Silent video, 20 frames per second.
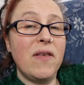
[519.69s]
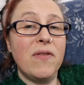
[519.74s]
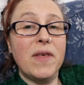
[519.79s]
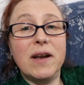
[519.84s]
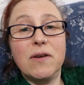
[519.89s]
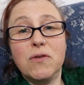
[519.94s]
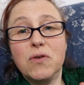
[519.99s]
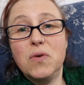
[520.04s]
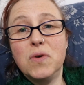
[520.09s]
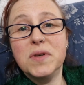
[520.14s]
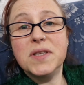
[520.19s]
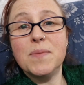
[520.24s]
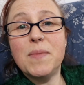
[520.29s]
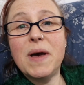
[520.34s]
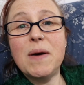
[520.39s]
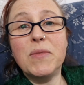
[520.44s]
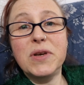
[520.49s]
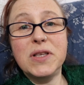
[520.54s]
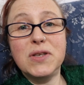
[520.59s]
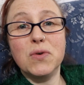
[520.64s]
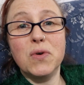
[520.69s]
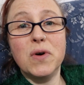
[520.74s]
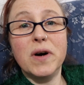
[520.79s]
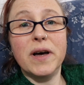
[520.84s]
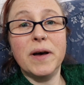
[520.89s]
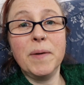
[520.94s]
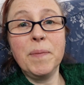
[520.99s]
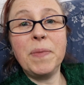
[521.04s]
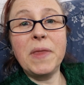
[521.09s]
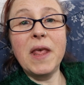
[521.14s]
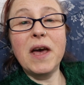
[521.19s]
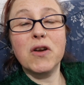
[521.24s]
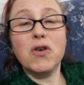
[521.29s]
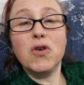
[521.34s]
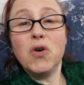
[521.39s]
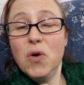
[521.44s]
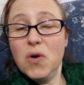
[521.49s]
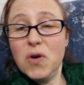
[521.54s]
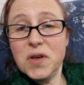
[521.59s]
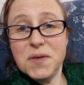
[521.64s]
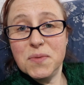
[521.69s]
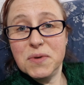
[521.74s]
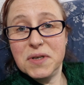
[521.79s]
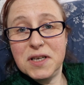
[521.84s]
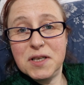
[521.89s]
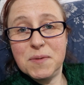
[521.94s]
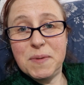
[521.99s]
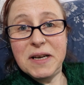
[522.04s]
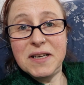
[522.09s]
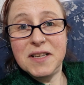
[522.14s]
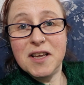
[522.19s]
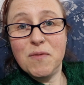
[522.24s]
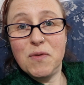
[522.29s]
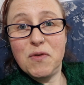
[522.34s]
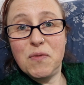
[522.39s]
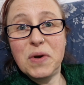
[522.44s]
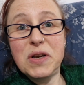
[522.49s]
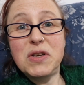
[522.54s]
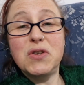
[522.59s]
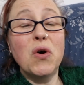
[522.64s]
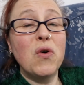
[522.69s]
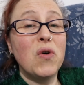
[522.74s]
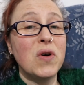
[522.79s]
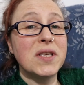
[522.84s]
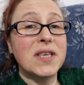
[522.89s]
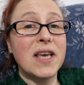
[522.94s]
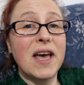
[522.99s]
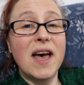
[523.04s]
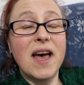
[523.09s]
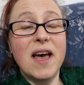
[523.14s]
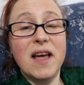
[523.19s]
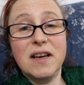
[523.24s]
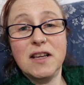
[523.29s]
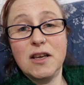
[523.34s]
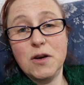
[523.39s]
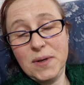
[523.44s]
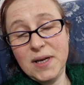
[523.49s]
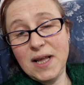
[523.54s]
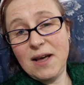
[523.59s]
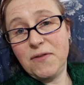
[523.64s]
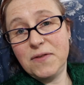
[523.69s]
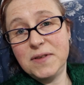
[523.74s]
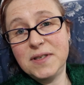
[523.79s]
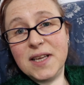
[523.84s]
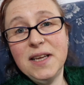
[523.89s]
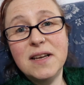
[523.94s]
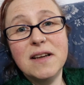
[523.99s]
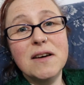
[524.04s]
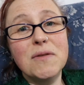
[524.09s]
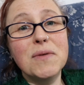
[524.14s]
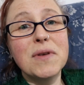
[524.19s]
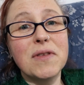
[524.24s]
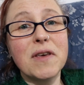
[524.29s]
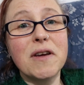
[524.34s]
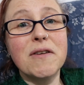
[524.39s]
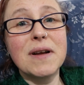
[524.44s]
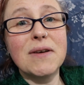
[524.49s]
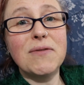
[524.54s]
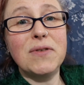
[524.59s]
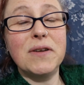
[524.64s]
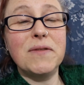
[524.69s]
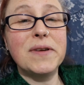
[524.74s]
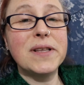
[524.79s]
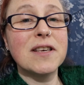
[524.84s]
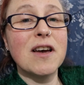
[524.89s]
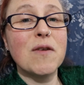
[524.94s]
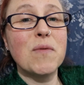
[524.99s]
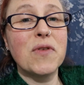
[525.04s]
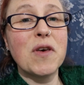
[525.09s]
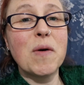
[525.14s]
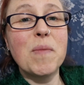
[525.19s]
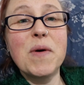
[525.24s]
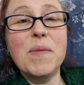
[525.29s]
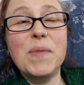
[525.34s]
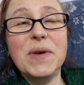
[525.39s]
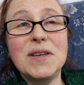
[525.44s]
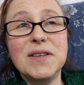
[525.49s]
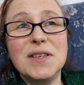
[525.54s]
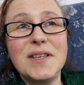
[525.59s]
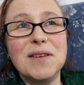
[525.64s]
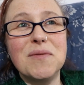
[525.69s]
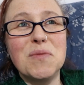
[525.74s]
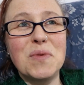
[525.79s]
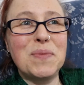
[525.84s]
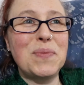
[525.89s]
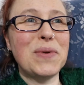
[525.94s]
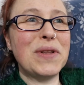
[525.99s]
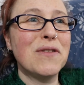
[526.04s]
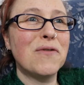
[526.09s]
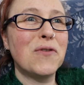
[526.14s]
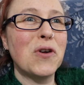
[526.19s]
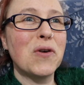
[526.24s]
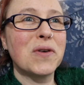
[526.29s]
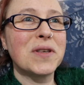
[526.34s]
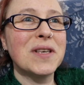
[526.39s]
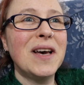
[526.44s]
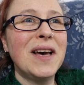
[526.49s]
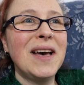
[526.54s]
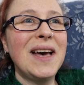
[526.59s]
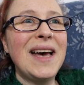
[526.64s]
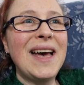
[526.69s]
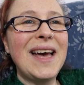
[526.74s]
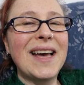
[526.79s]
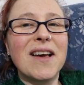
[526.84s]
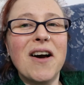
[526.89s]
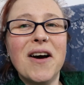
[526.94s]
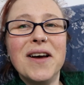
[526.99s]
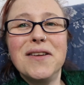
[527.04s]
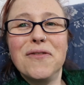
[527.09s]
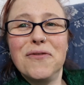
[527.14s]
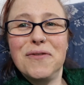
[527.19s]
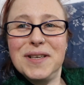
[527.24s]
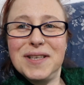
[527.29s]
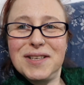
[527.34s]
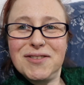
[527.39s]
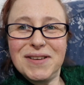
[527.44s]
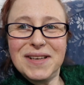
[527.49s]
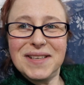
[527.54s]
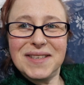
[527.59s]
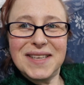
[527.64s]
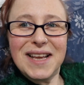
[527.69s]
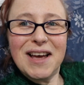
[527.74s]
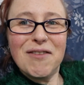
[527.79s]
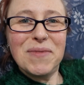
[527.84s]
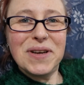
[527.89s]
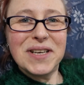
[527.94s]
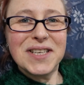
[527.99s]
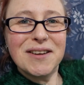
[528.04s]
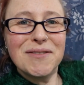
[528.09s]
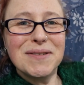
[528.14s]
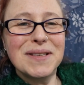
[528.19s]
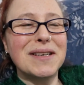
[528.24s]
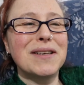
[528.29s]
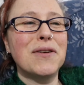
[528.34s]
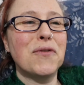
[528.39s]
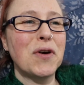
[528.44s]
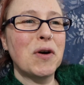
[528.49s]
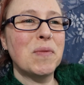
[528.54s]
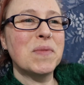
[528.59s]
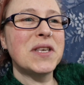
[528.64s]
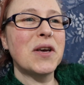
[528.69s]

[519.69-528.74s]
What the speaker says: And then of course I met my daughter and of course I wanted to spend time with my daughter and go and have dinner with her and have a lovely time with her, but because she didn't want to be in the vlogs, it kind of restricted how much I was going to film.